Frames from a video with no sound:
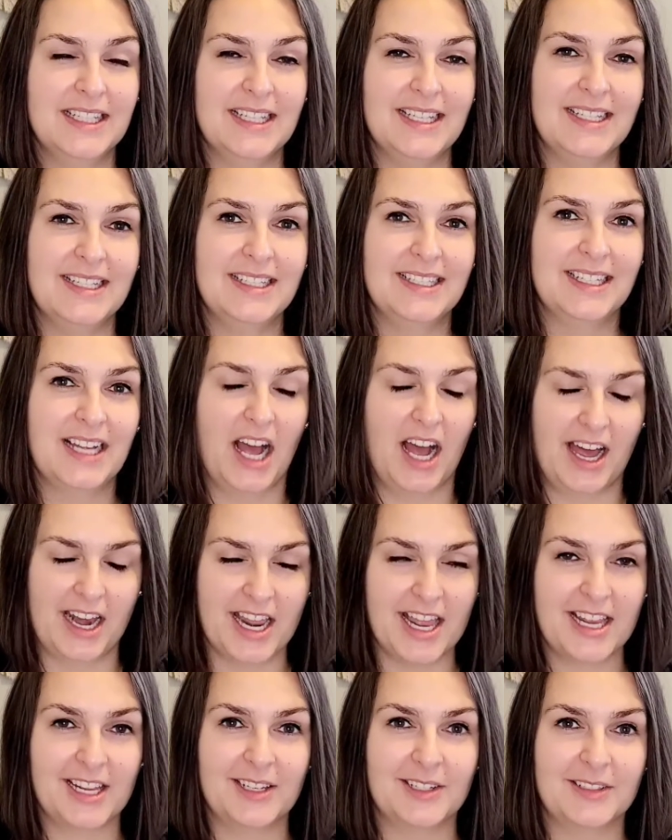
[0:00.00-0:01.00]

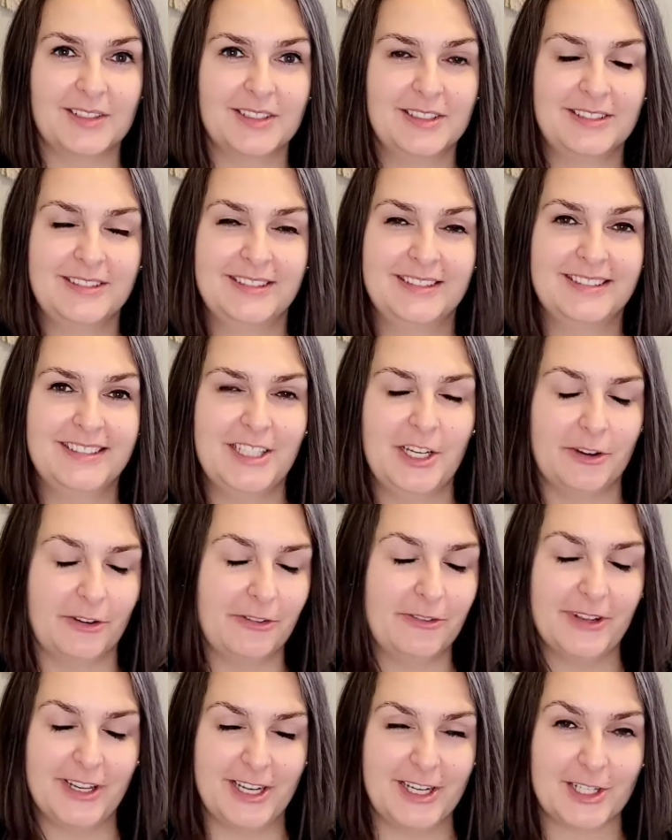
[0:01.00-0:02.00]
cutting your
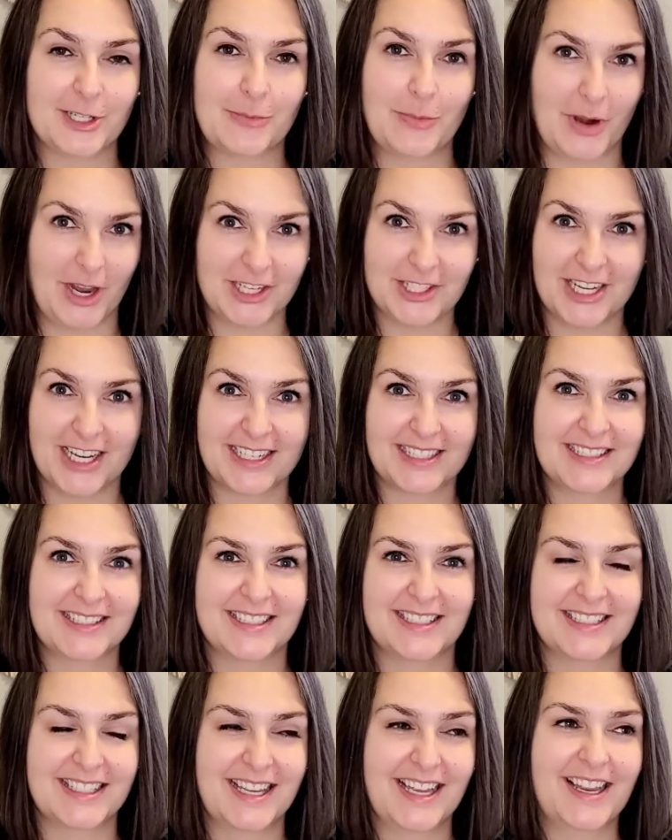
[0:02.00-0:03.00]
finished project. It's
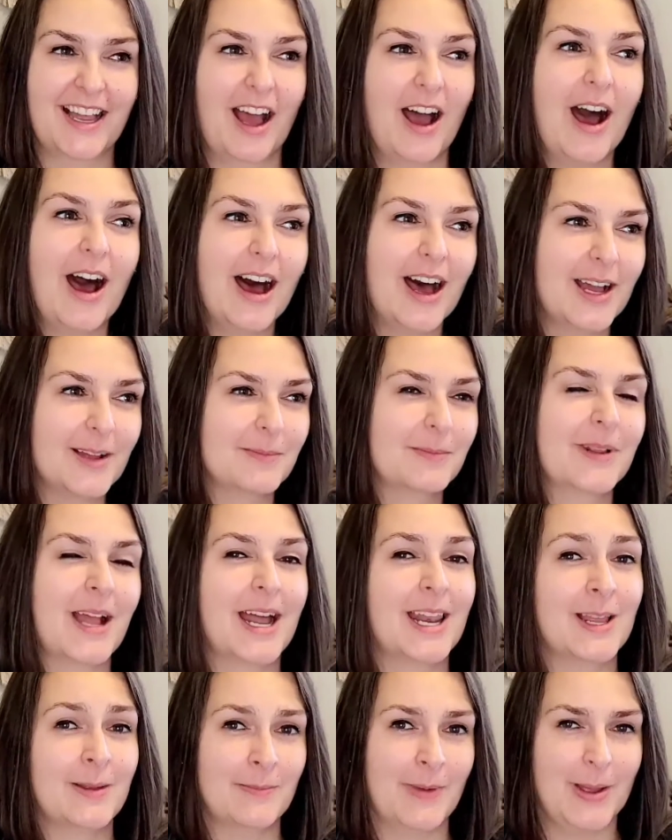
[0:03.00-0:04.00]
like, oh, I'm
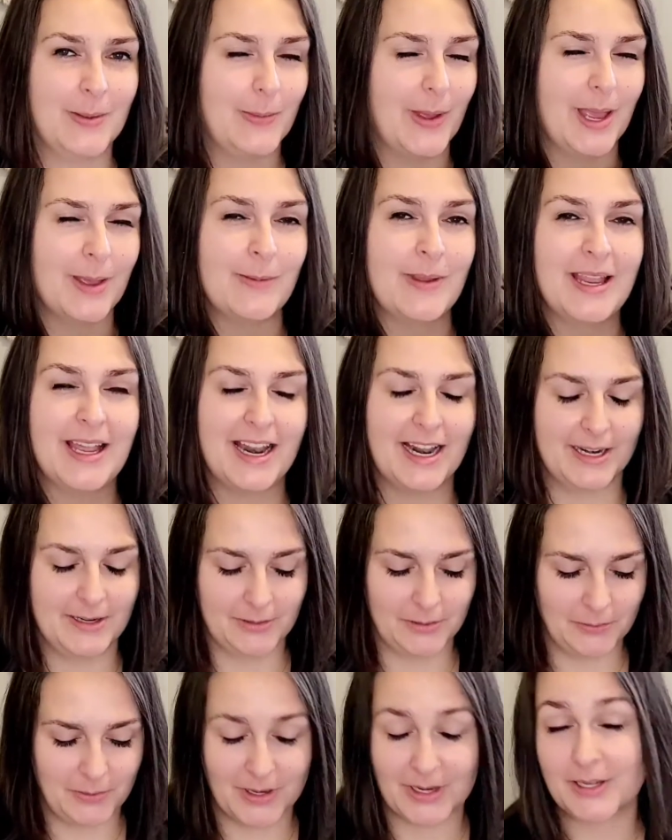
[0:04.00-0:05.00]
cutting my baby and I don't
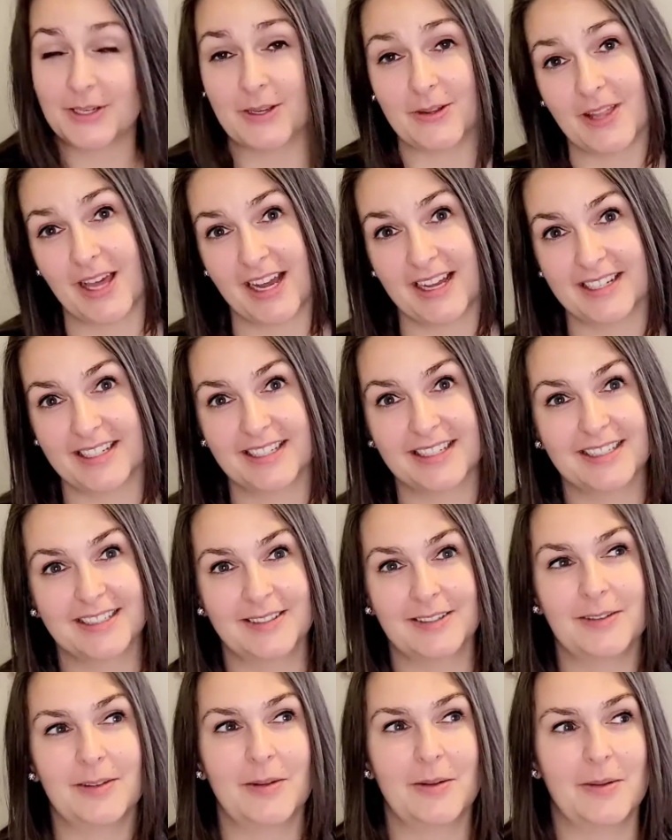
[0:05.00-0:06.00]
want to do that.
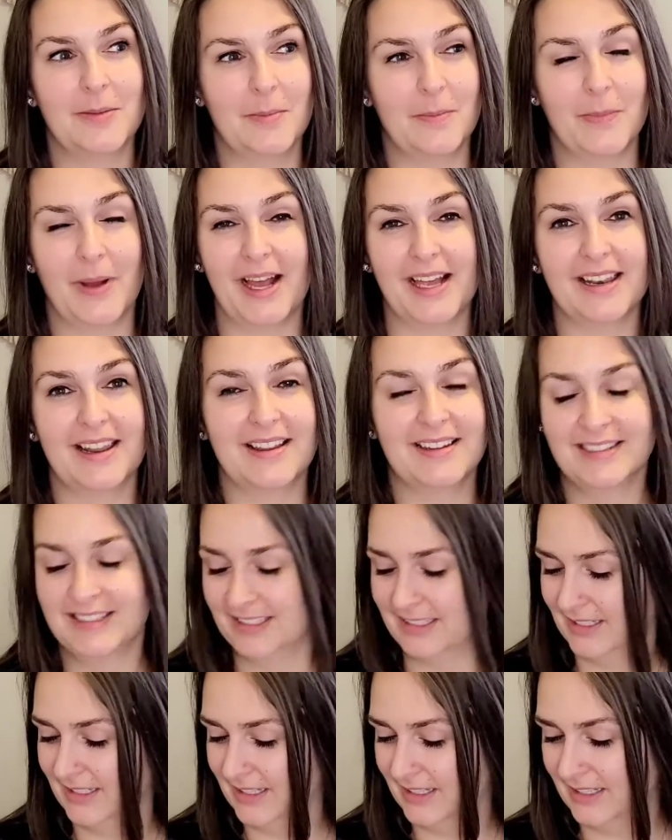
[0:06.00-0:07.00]
But
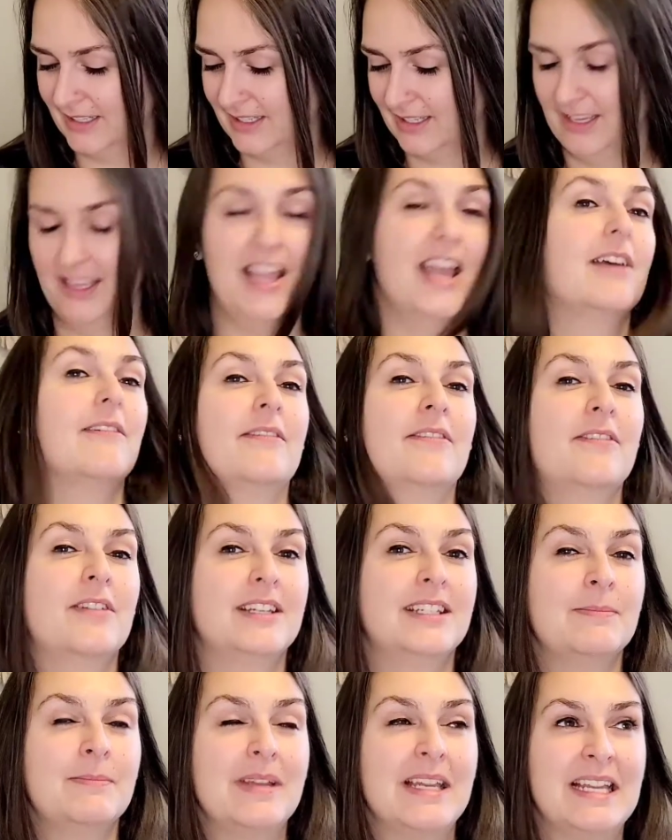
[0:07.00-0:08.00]
if it
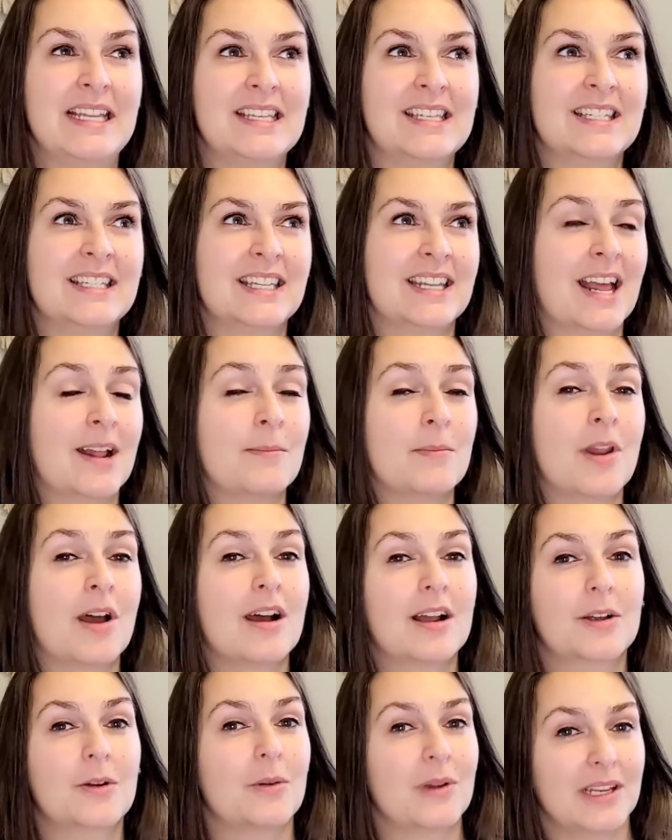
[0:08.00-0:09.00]
means that I'm not
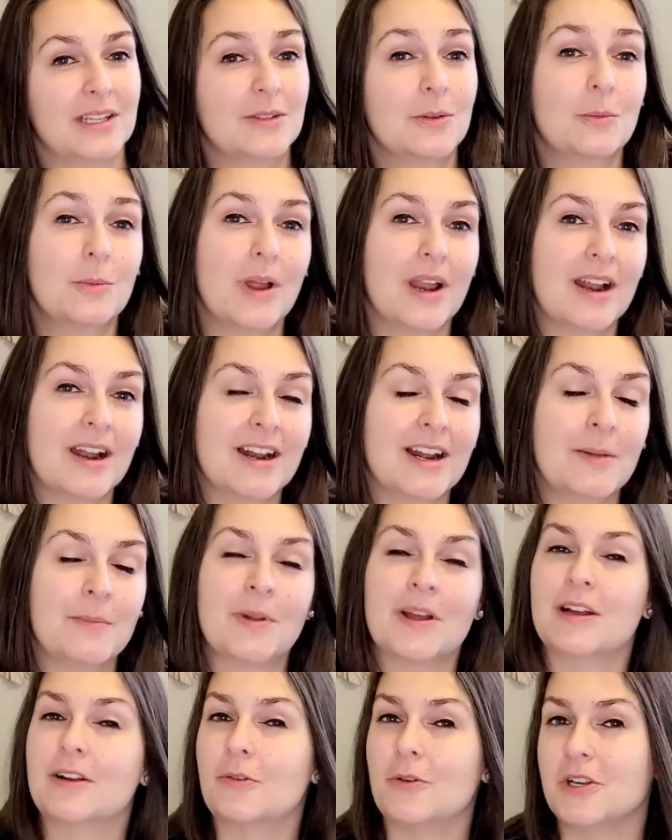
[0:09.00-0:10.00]
going to wear it, I'm
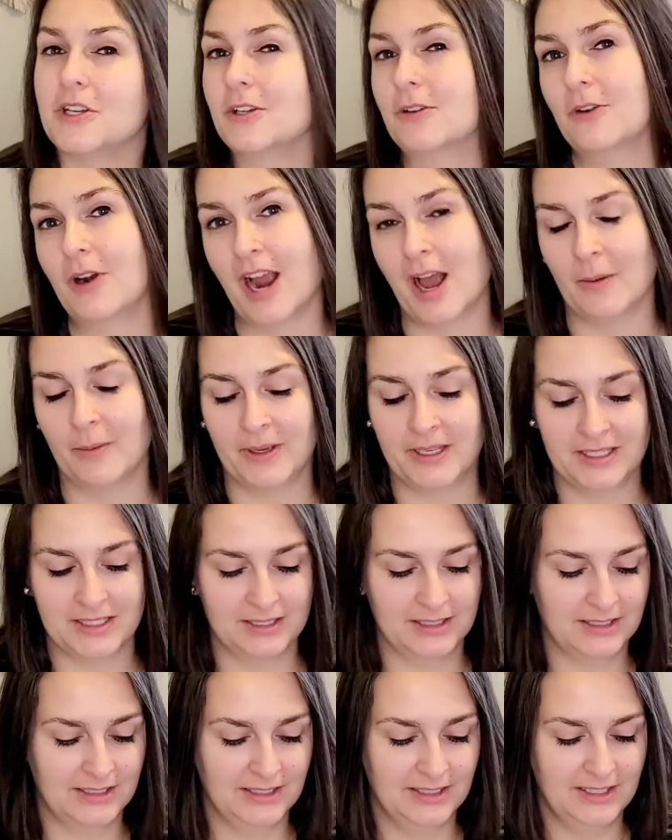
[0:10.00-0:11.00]
not going to grab it,
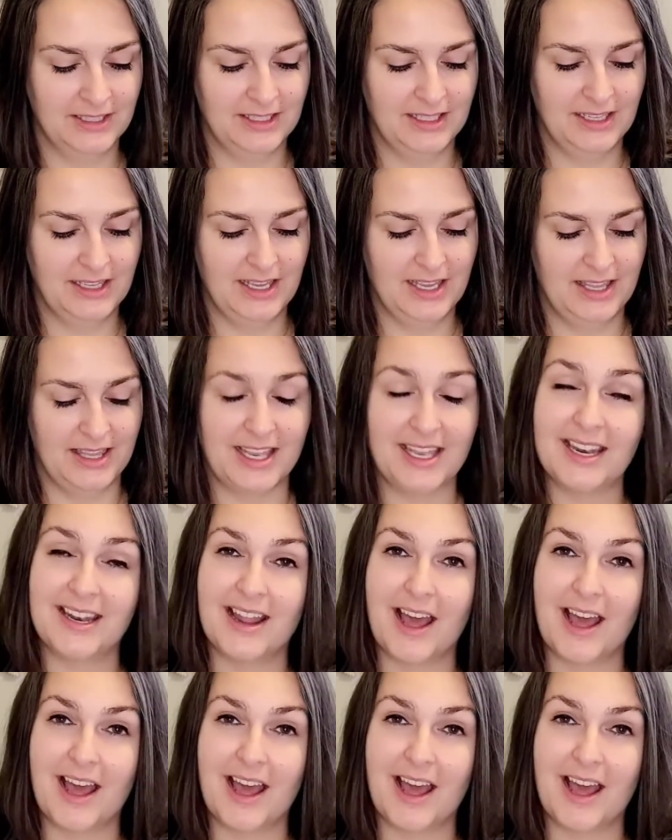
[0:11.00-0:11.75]
then